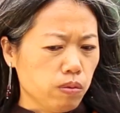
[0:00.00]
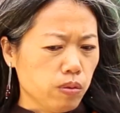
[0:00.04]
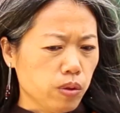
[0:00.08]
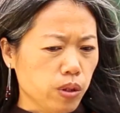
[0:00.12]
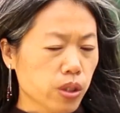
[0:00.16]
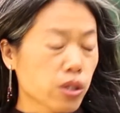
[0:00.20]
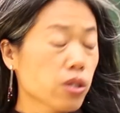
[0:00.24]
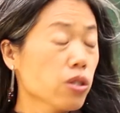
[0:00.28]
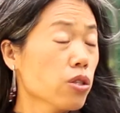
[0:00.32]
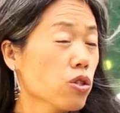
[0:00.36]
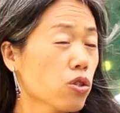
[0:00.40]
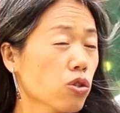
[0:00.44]

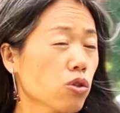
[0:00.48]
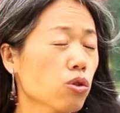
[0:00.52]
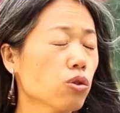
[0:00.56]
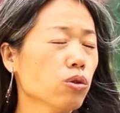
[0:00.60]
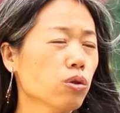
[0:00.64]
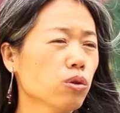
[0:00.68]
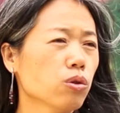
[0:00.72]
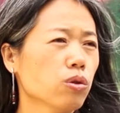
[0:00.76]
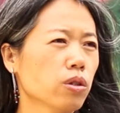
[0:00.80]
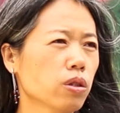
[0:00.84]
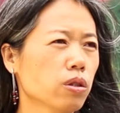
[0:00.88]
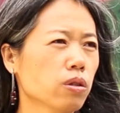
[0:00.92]
This is
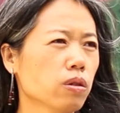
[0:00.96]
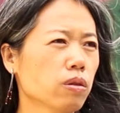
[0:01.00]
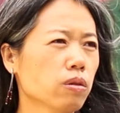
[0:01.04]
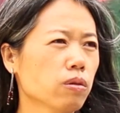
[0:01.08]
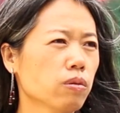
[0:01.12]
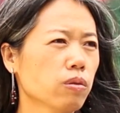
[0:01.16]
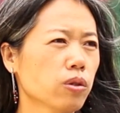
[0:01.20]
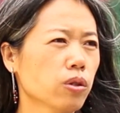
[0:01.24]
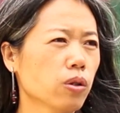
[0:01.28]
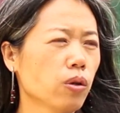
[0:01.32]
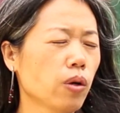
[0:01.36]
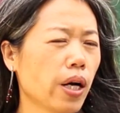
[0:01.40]
good,
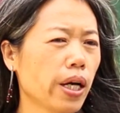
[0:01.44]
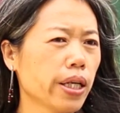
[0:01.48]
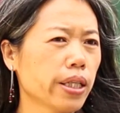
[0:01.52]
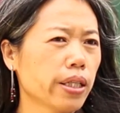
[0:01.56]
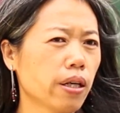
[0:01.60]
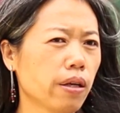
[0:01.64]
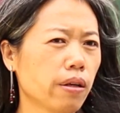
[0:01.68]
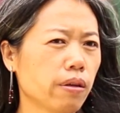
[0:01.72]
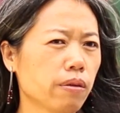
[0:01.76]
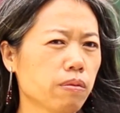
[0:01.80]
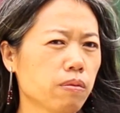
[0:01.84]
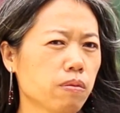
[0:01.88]
so I
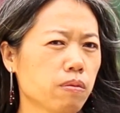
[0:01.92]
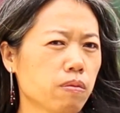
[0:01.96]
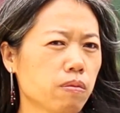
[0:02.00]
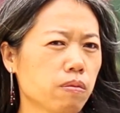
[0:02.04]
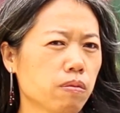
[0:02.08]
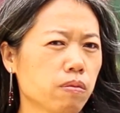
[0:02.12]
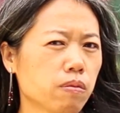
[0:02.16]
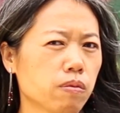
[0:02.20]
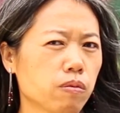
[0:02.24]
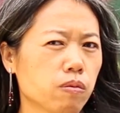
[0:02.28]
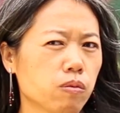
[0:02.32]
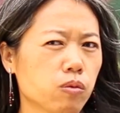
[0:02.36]

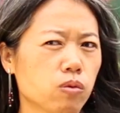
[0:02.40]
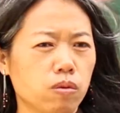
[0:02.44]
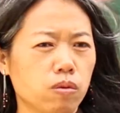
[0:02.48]
can